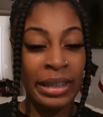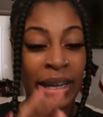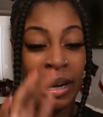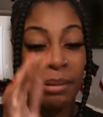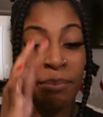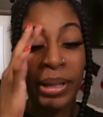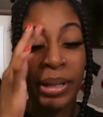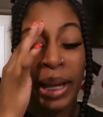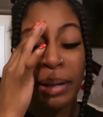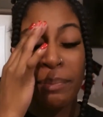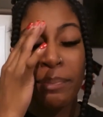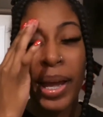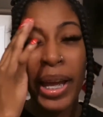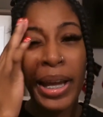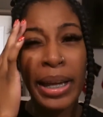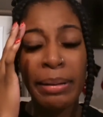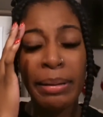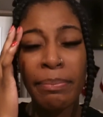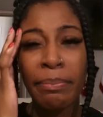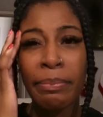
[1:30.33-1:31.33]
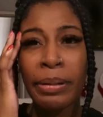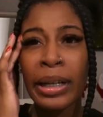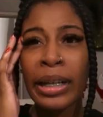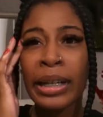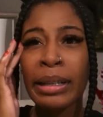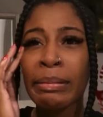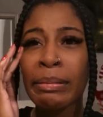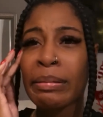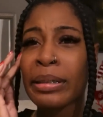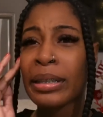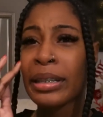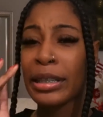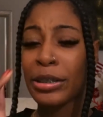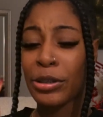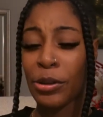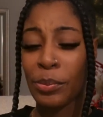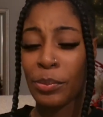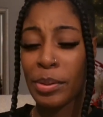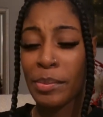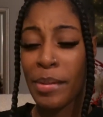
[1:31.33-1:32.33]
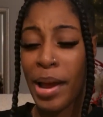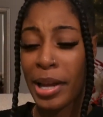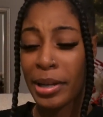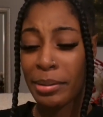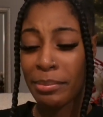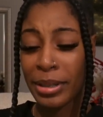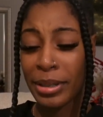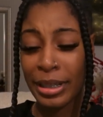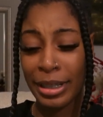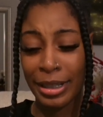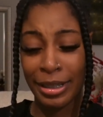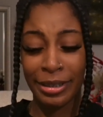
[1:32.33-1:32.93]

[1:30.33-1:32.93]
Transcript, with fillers: I'm like, babe, please don't be mad at me.